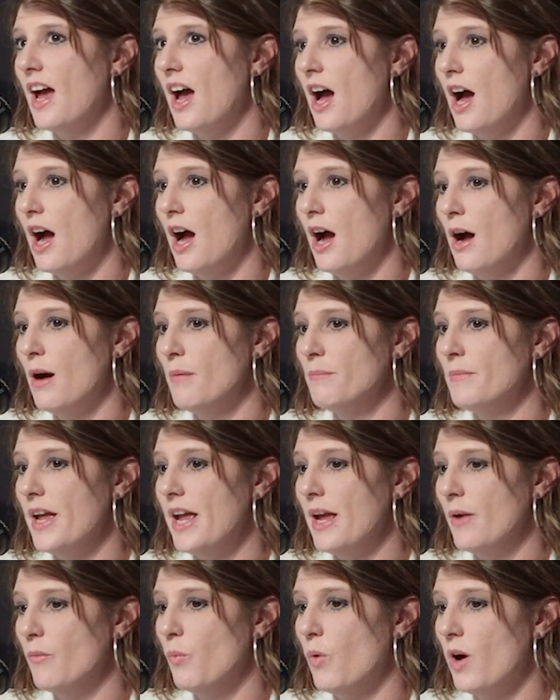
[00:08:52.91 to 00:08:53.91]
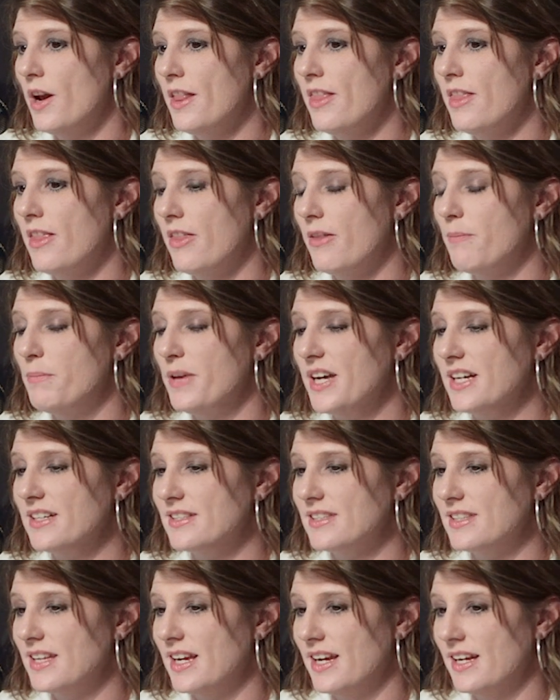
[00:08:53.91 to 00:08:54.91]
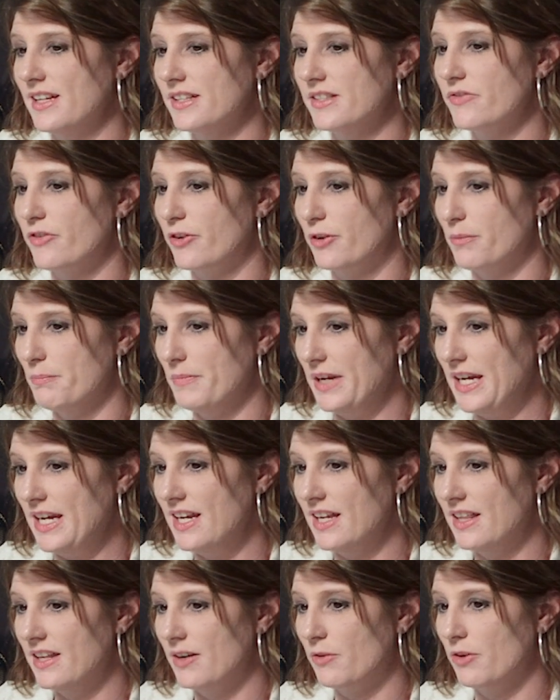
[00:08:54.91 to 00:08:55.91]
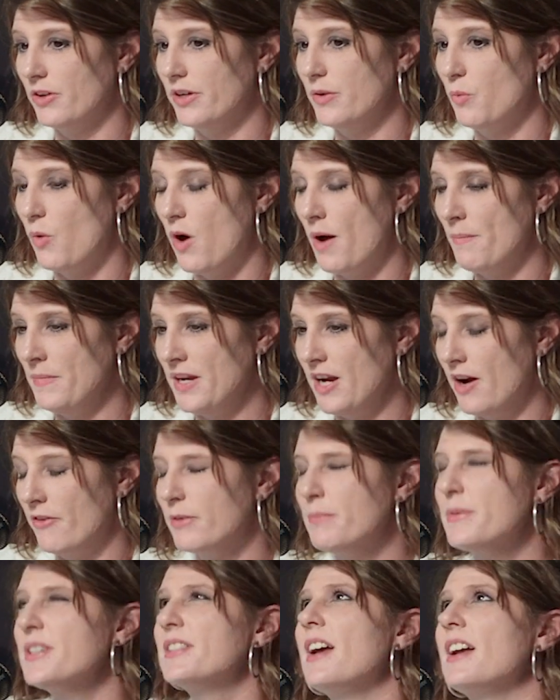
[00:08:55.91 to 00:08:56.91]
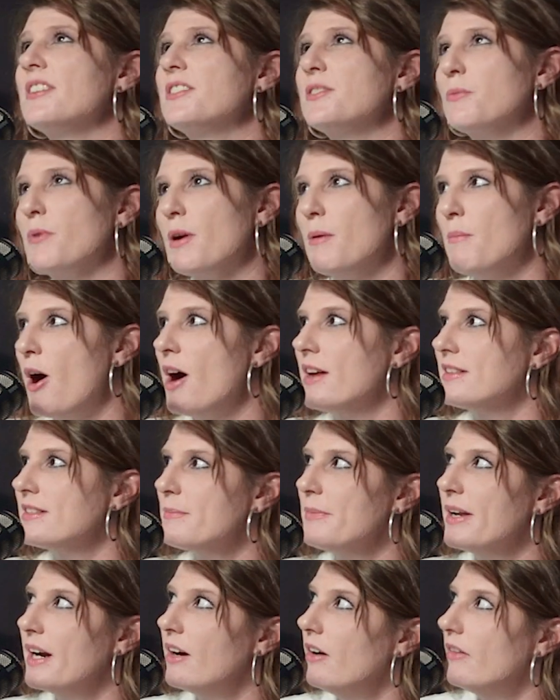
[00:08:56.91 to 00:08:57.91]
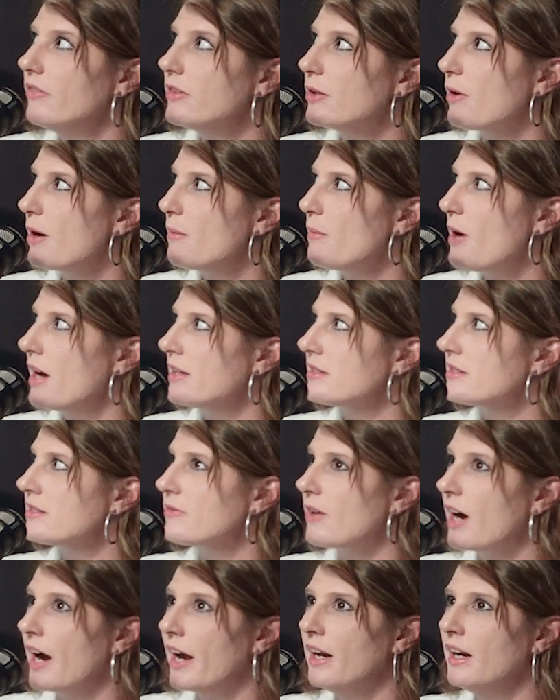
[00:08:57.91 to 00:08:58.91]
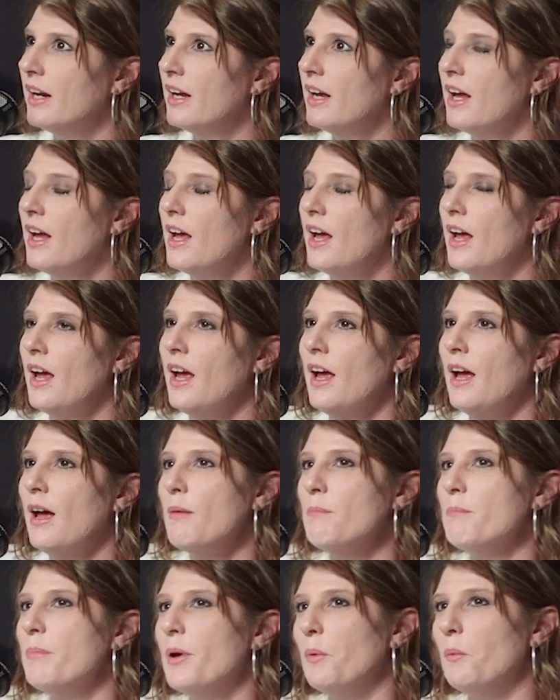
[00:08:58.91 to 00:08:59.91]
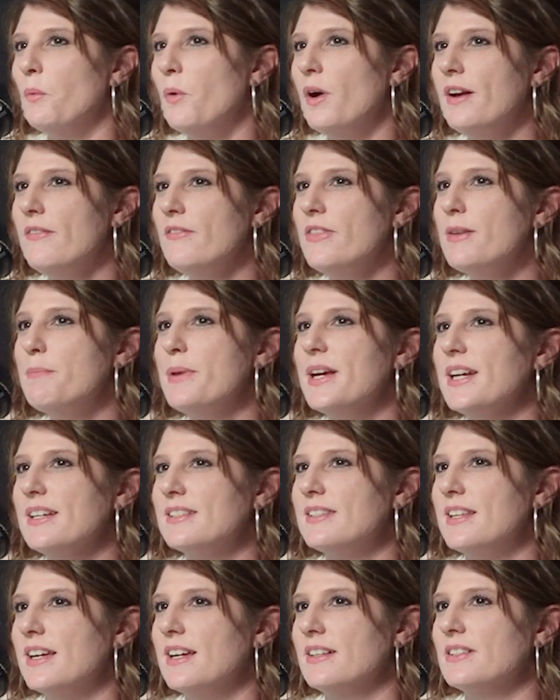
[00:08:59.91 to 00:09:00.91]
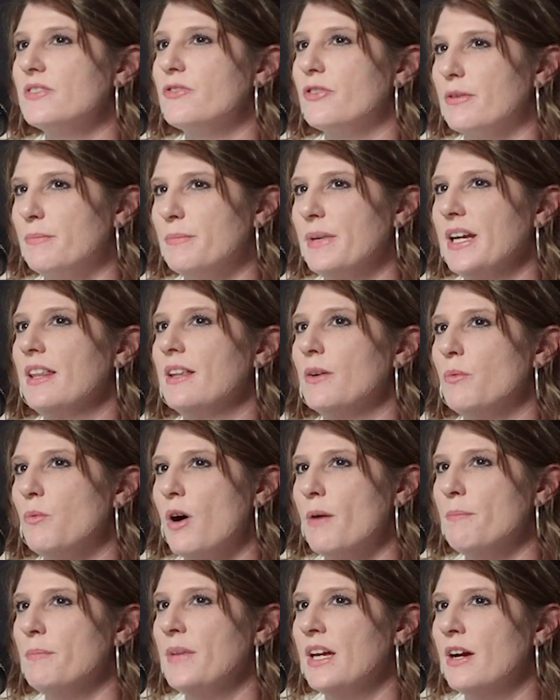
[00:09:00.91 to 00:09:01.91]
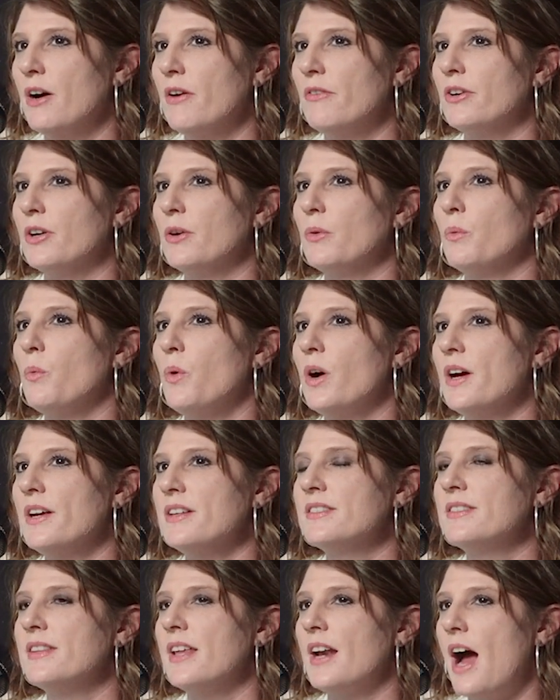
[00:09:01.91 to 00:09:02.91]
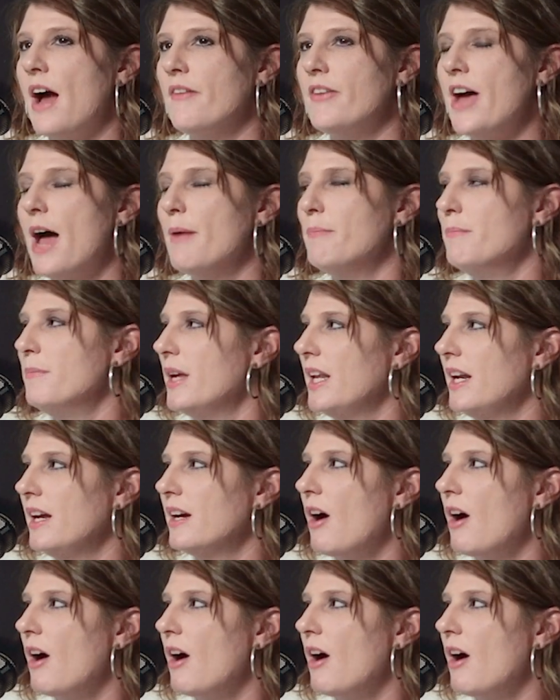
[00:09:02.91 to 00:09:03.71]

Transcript: And one of the biggest things for me that really won me over, besides the robots, I mean, I love the robots, right? But one of the biggest things for me that won me over was that I've had many